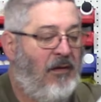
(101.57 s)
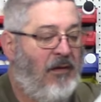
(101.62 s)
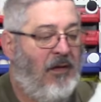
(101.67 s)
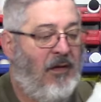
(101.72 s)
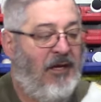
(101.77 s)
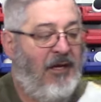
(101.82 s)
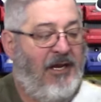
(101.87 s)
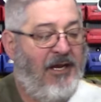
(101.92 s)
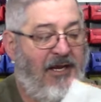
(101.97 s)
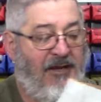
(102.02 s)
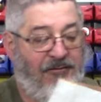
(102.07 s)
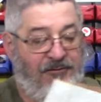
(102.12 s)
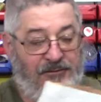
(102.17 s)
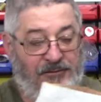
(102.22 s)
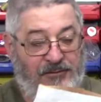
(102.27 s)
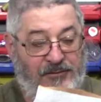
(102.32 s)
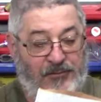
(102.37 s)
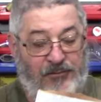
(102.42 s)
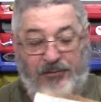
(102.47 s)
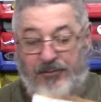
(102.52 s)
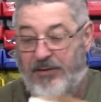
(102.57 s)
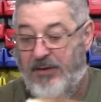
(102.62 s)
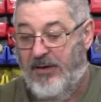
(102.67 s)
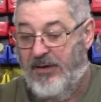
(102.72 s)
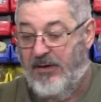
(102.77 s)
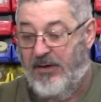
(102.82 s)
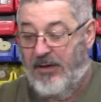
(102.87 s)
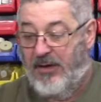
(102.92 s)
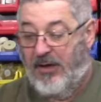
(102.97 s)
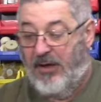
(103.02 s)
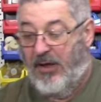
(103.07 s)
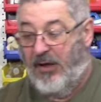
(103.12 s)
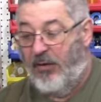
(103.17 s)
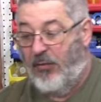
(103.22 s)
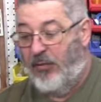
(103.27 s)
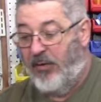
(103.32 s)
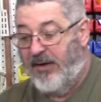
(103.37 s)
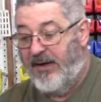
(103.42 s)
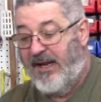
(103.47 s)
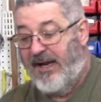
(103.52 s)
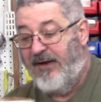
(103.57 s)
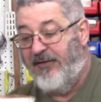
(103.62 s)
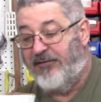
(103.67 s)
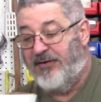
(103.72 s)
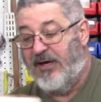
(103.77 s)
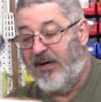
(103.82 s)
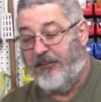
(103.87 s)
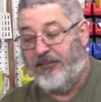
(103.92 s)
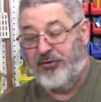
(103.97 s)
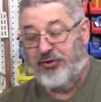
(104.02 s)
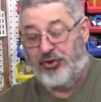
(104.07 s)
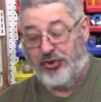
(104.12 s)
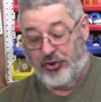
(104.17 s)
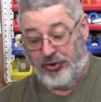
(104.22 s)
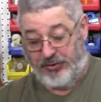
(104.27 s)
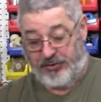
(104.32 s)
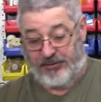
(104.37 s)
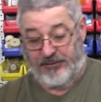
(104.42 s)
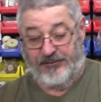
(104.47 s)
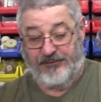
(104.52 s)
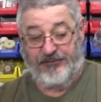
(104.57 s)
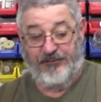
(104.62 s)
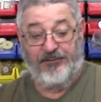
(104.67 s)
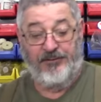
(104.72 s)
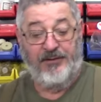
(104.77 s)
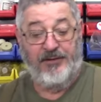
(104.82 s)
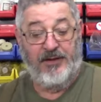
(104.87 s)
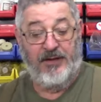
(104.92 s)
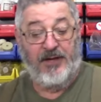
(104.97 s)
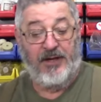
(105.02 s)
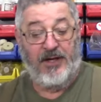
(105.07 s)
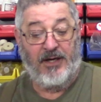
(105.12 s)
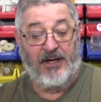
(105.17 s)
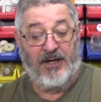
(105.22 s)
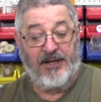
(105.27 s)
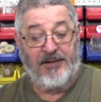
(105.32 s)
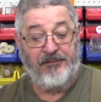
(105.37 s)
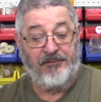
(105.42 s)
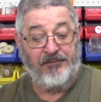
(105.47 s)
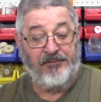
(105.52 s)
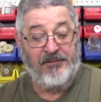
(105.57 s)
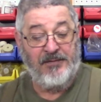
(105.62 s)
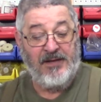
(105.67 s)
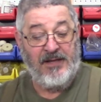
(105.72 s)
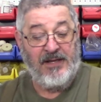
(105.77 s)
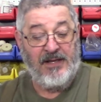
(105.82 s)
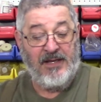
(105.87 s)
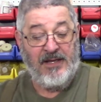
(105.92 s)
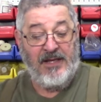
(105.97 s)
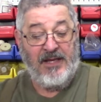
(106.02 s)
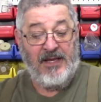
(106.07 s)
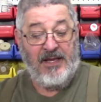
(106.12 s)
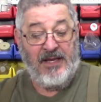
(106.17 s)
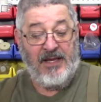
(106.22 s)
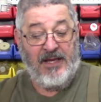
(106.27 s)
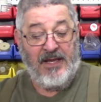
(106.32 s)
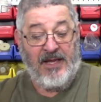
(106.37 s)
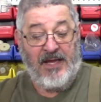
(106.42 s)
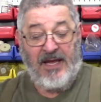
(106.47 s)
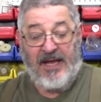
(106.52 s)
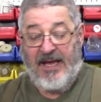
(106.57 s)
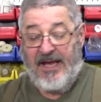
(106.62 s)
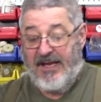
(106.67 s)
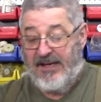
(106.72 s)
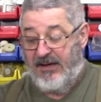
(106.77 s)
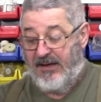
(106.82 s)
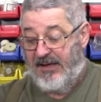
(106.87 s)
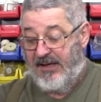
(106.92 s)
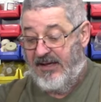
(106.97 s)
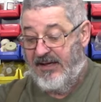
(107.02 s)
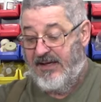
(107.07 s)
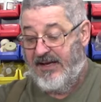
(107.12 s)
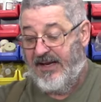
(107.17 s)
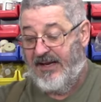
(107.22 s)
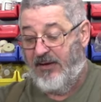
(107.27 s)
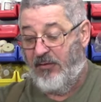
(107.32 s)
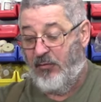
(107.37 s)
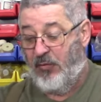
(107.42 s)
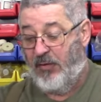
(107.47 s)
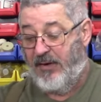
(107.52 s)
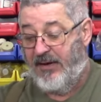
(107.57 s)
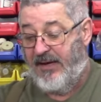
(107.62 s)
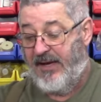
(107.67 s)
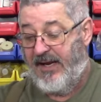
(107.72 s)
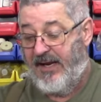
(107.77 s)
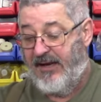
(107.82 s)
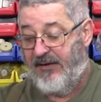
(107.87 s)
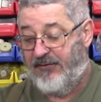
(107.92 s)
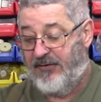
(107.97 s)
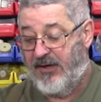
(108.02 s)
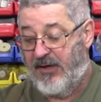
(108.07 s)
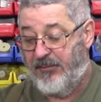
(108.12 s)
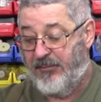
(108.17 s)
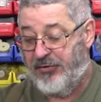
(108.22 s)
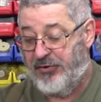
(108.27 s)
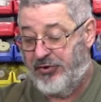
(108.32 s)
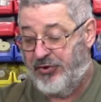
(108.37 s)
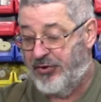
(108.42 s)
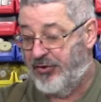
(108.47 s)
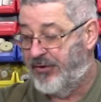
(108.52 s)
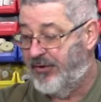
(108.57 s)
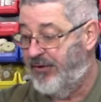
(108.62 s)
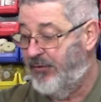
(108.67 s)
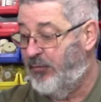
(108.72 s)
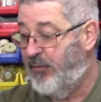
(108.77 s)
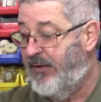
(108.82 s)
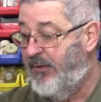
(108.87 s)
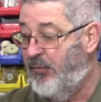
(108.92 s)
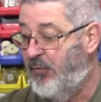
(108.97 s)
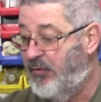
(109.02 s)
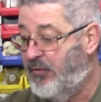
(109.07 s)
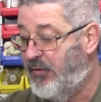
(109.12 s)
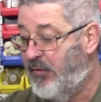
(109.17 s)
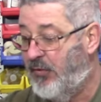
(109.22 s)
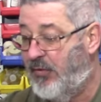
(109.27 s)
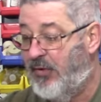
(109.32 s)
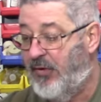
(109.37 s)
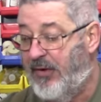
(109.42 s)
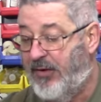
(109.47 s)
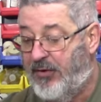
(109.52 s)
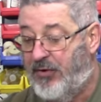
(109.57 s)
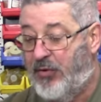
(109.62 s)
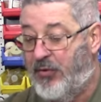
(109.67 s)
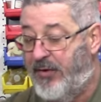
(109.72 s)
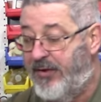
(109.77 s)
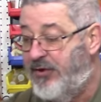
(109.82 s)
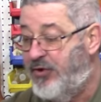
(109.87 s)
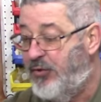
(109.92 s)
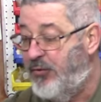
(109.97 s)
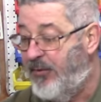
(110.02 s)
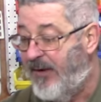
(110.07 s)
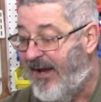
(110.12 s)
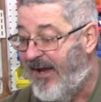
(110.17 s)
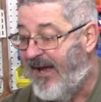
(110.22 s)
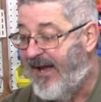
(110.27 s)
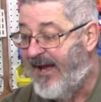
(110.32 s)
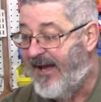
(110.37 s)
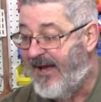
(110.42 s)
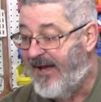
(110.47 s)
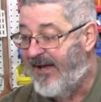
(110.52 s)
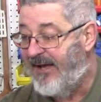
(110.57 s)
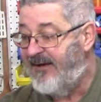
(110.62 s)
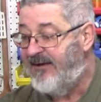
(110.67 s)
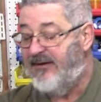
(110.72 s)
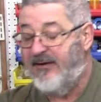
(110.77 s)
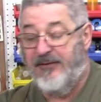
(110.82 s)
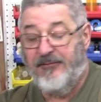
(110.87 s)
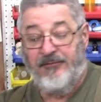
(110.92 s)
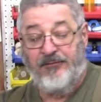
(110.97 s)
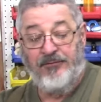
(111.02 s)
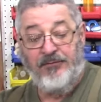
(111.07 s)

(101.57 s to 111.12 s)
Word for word: 1/2. 1/2 cup of sugar. All right, and in that 1/2 cup of sugar, we were going to add